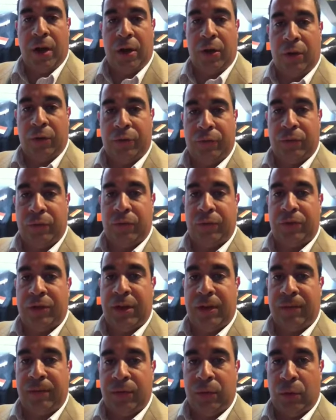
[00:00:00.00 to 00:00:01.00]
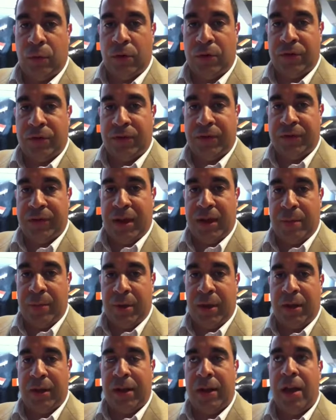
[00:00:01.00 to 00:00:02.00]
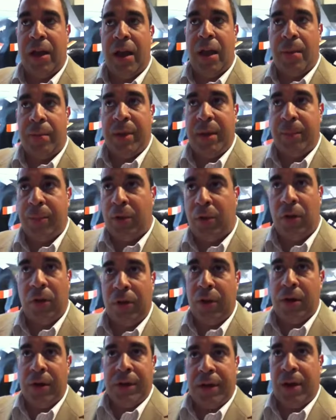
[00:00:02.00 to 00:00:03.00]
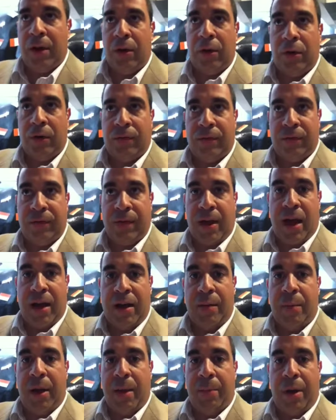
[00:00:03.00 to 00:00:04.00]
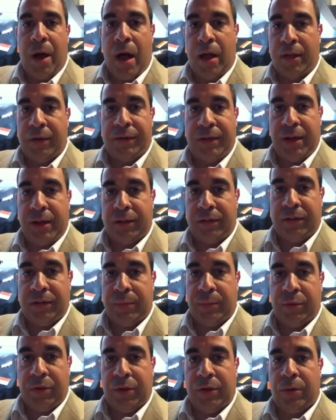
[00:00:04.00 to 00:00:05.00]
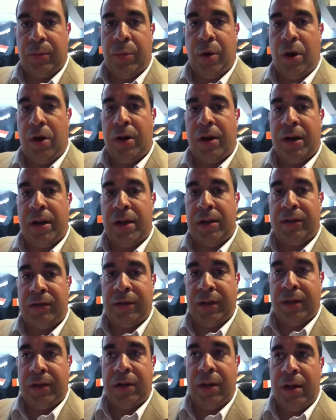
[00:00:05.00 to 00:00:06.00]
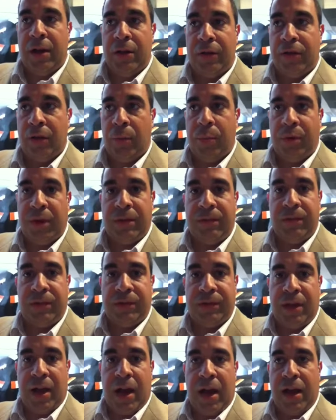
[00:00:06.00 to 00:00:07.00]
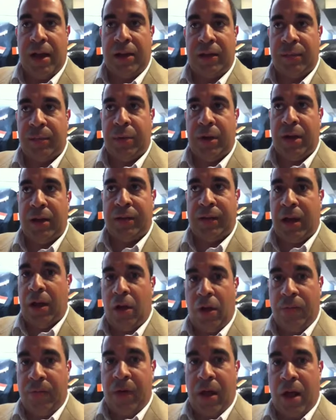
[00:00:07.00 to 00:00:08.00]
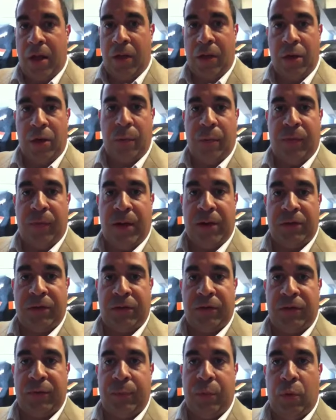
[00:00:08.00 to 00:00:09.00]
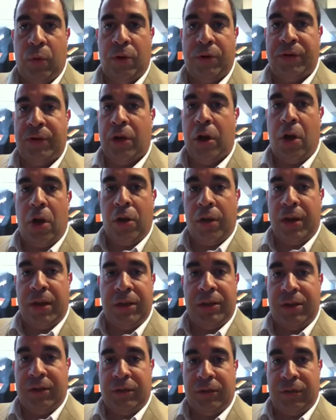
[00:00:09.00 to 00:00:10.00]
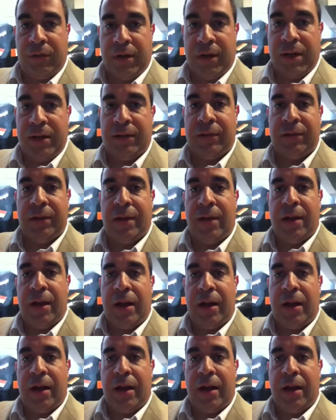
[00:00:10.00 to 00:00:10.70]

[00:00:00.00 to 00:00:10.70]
cultural shift towards sustainability. People, are divided by politics and political parties and don't believe in science, but they all follow professional sports, and all industries